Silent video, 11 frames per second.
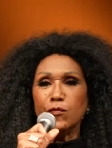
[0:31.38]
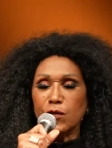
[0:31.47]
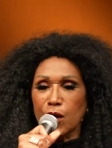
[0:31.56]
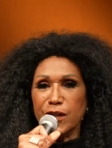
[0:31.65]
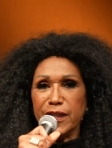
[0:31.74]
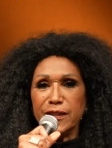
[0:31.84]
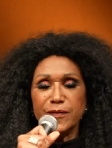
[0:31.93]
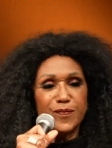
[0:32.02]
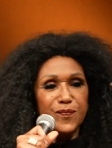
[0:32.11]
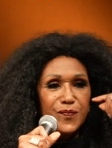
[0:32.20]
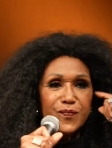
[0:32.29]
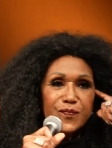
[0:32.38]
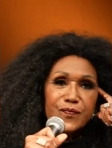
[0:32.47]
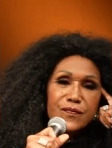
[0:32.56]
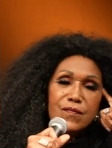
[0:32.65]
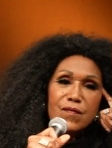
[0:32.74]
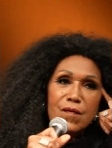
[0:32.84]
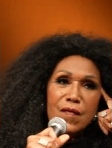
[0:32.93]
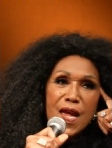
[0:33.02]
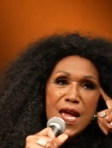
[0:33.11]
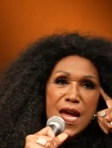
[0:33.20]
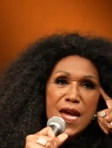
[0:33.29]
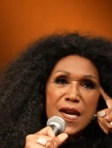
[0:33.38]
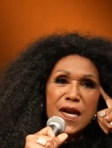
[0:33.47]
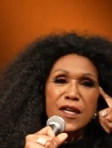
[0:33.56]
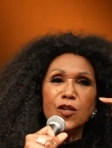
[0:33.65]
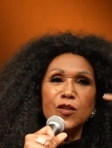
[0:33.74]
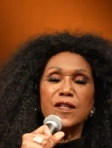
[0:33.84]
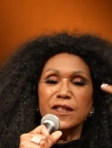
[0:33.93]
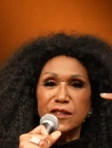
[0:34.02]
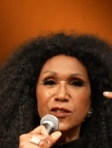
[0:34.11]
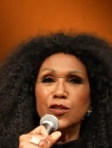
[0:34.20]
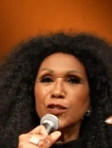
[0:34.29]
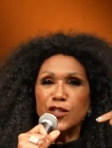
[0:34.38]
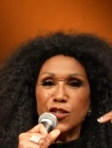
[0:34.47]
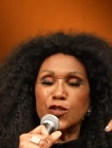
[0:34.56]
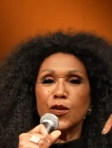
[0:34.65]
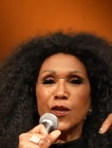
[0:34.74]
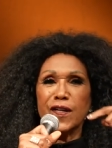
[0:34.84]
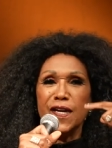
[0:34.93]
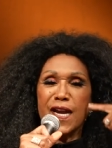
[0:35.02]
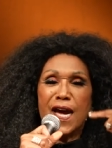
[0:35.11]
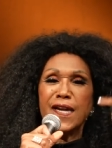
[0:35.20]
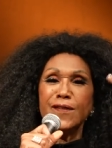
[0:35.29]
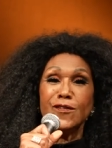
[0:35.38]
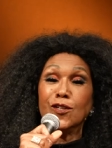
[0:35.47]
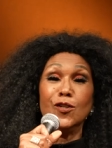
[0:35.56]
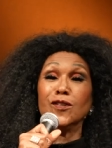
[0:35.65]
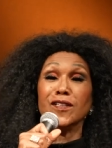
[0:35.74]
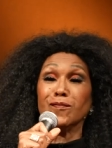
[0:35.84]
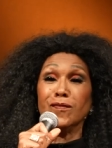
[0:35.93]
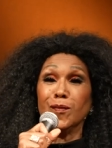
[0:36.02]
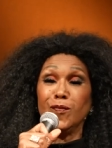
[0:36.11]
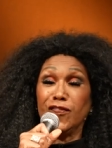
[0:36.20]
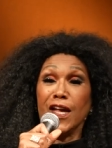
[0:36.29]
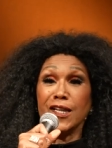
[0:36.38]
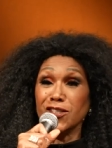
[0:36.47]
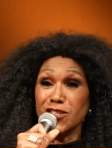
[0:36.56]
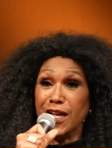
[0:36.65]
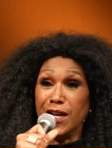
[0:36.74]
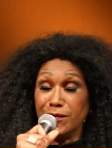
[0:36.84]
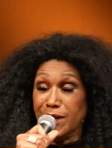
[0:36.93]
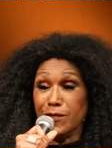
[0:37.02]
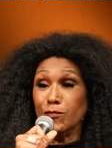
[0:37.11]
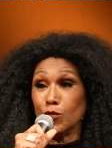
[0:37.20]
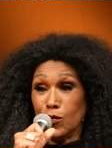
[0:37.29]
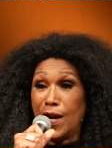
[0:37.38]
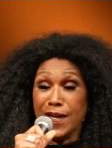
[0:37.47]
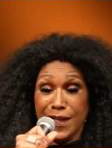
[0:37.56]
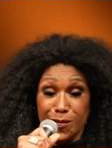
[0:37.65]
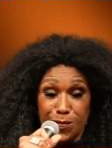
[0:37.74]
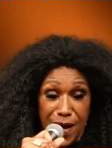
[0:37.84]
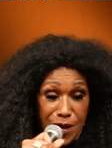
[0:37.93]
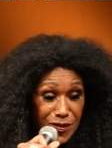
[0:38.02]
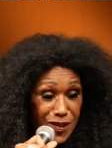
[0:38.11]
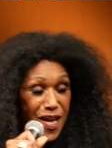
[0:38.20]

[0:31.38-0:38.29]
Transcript: wrote it, and I knew the, knew the story, and I even knew the, the fellows that they were writing about,